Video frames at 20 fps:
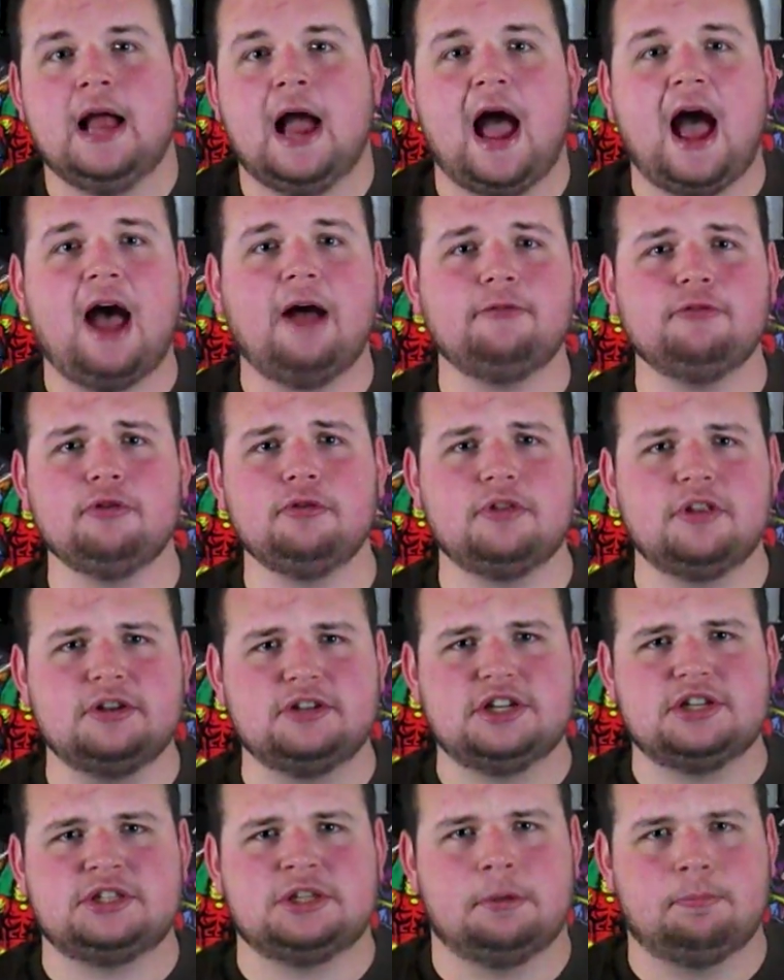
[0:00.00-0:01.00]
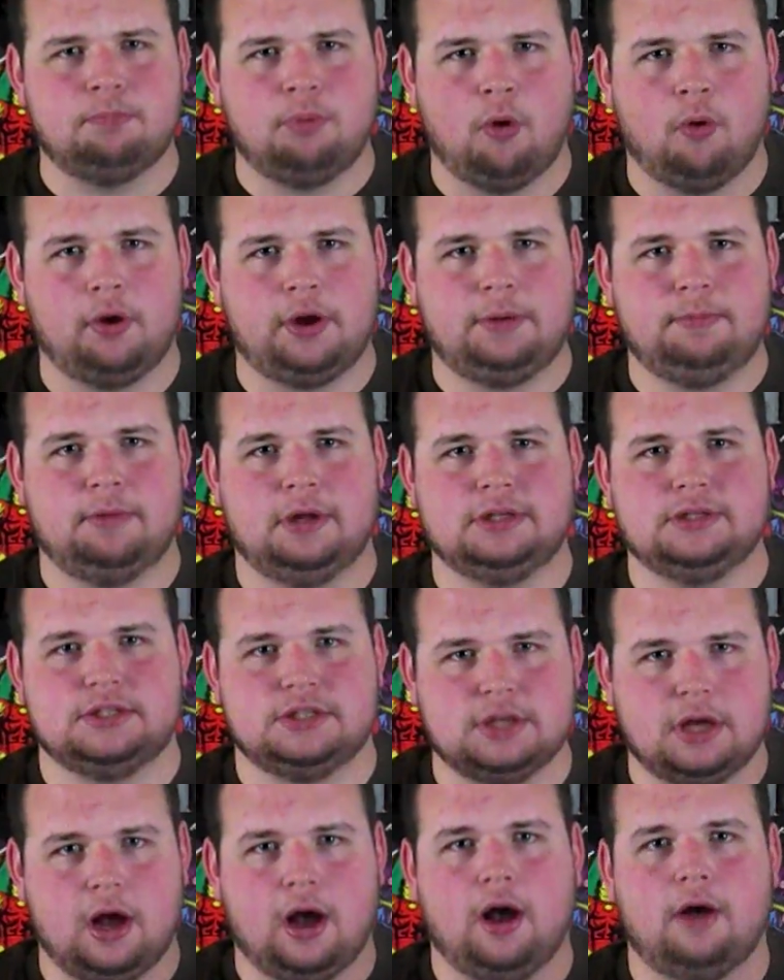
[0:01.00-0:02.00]
After the
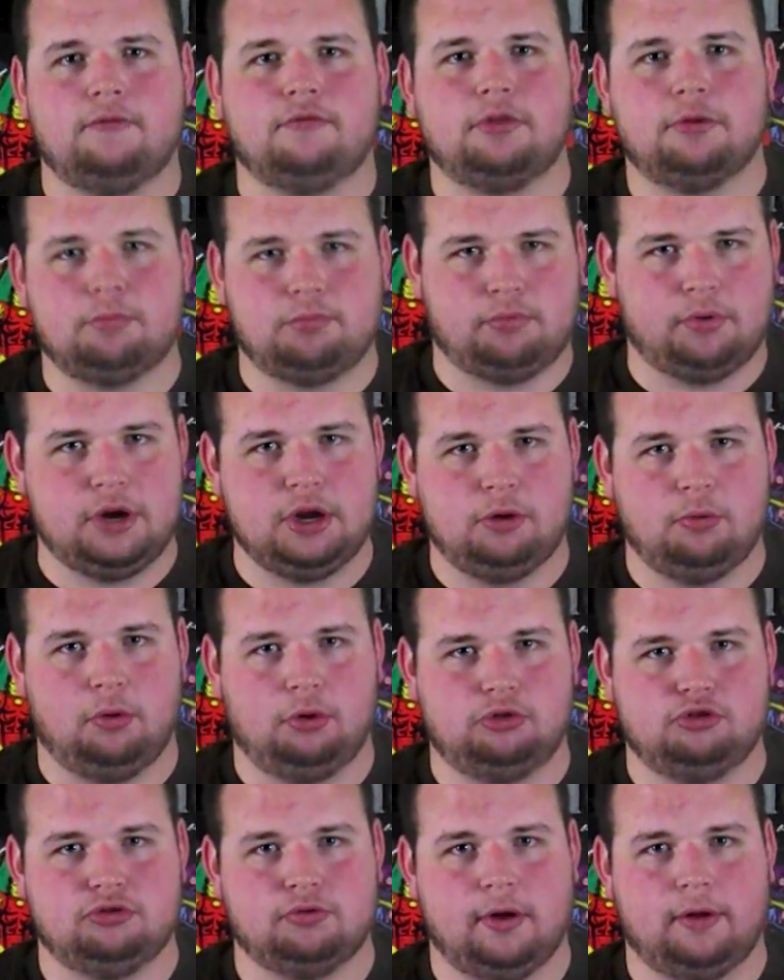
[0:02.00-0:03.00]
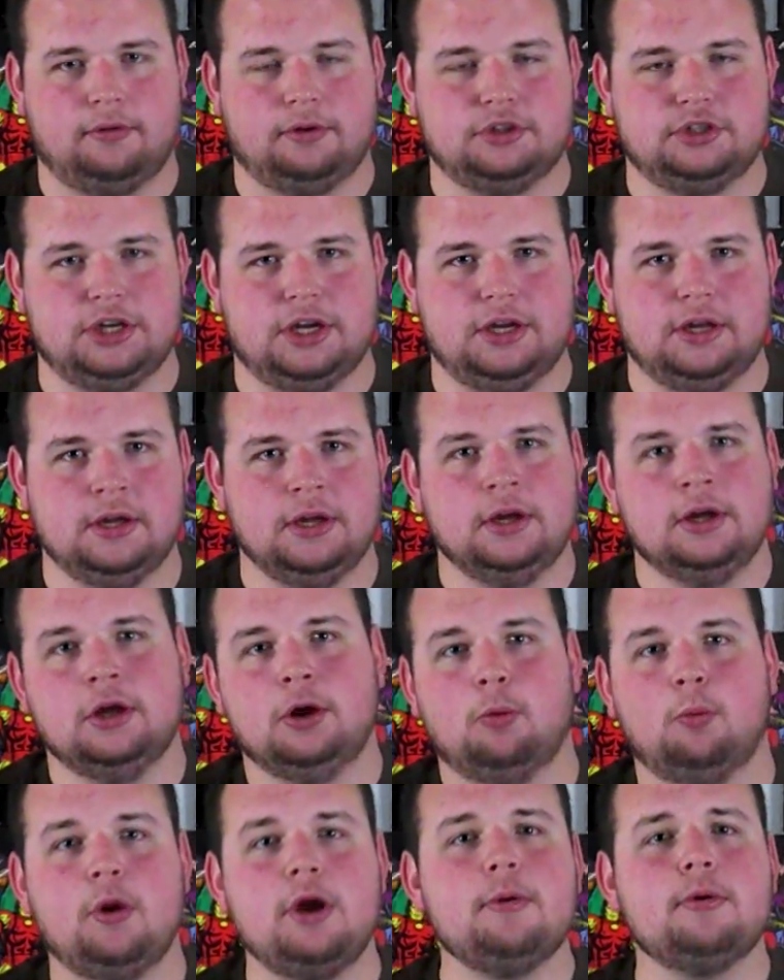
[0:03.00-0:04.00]
disappointments of the prequel trilogy,
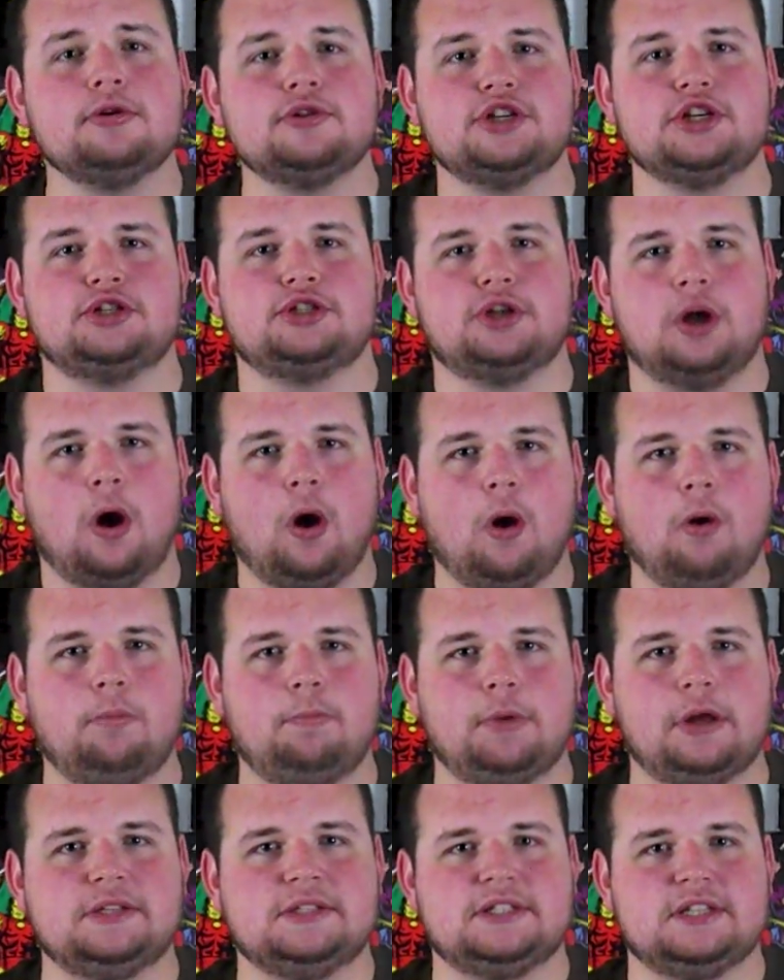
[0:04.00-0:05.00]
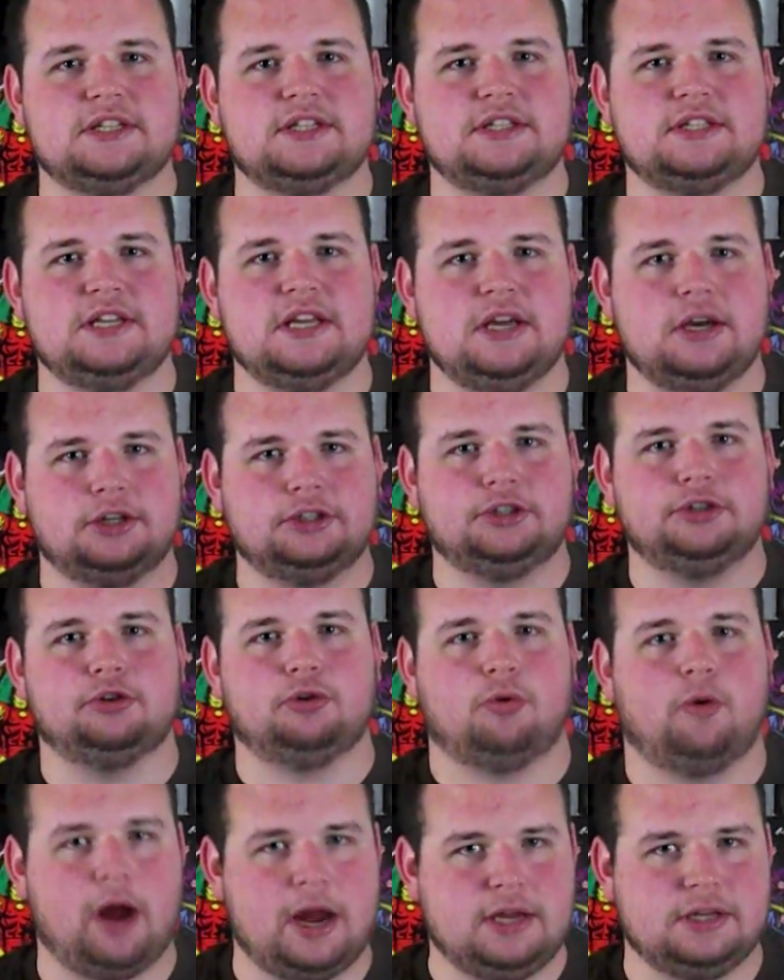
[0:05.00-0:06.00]
we were just hoping to see a
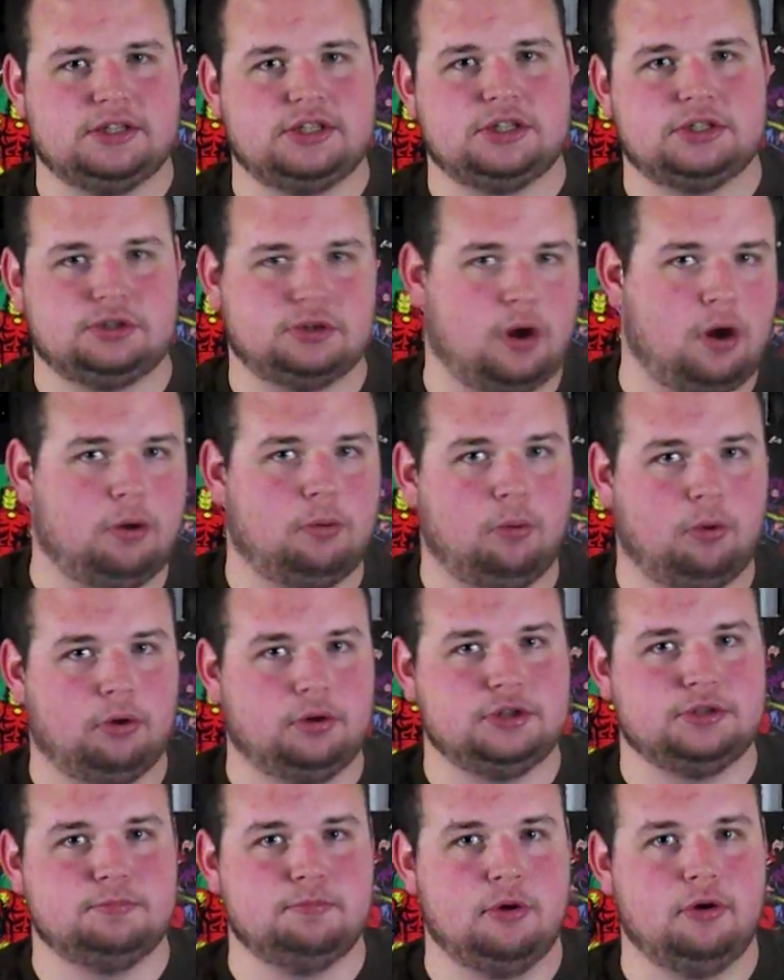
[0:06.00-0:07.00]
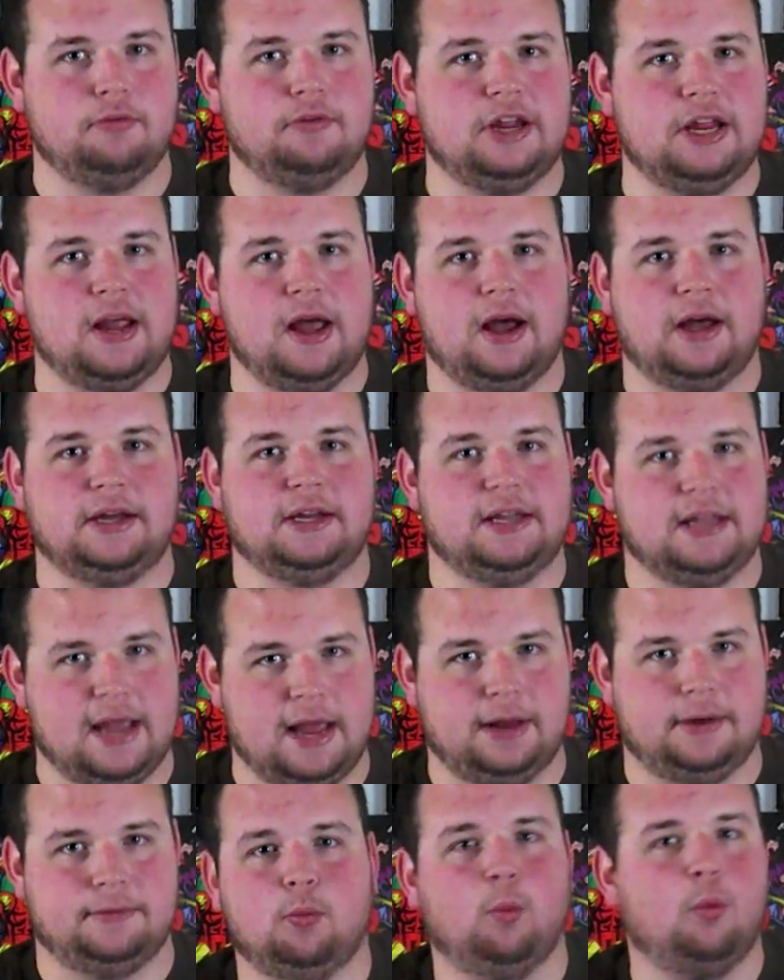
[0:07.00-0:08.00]
great Star Wars movie
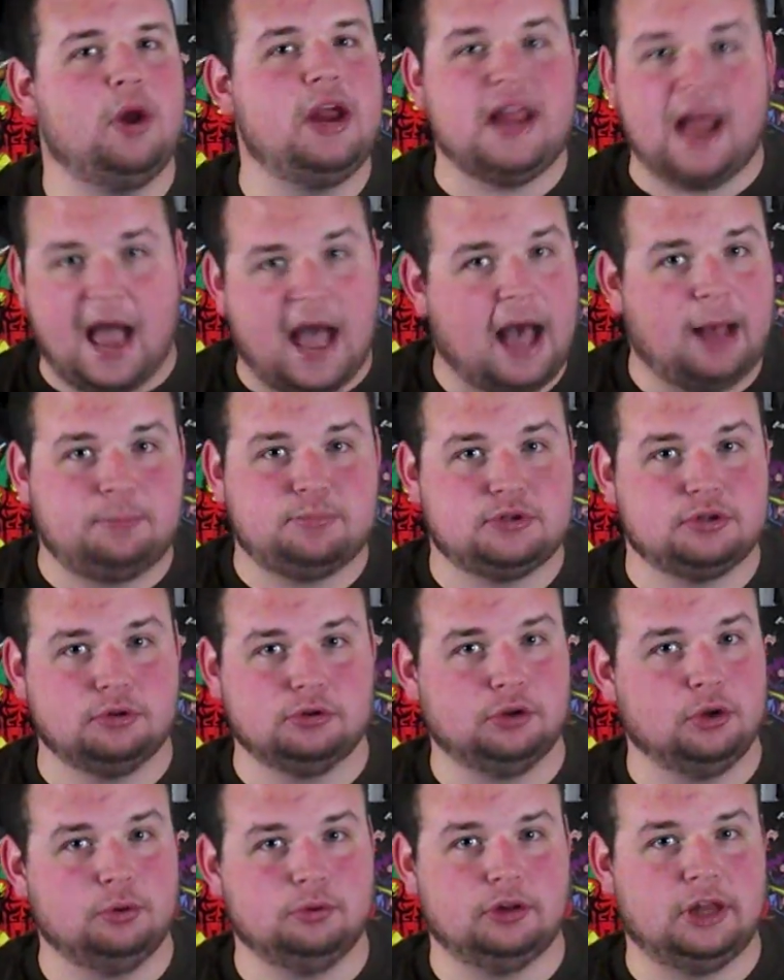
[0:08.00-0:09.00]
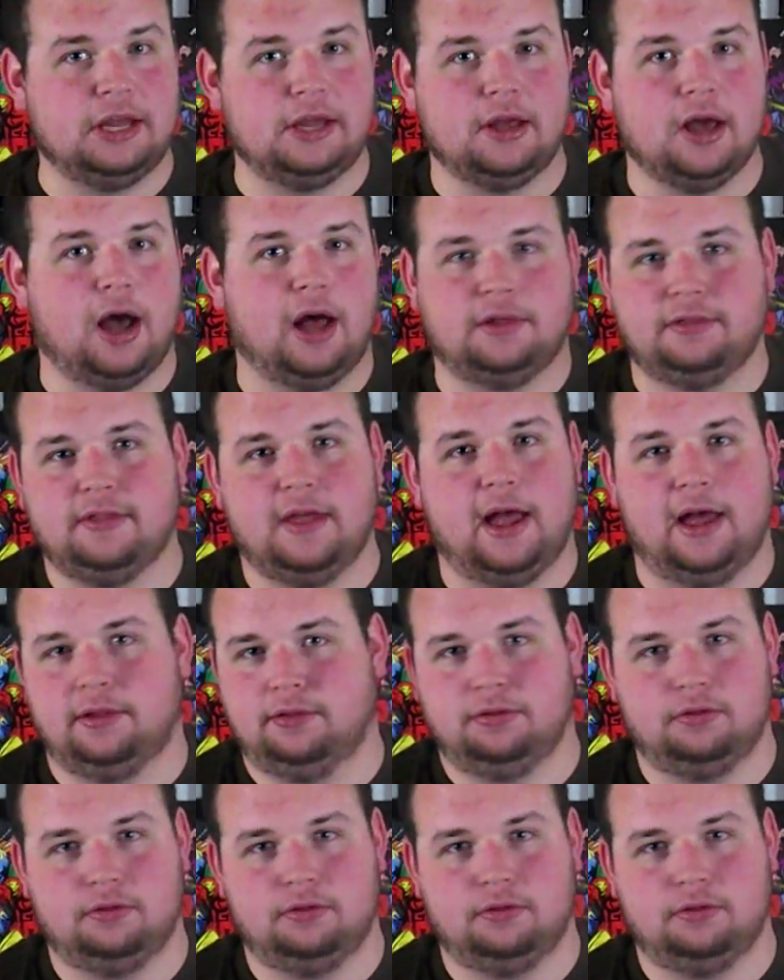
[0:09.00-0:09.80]
again. We absolutely got that.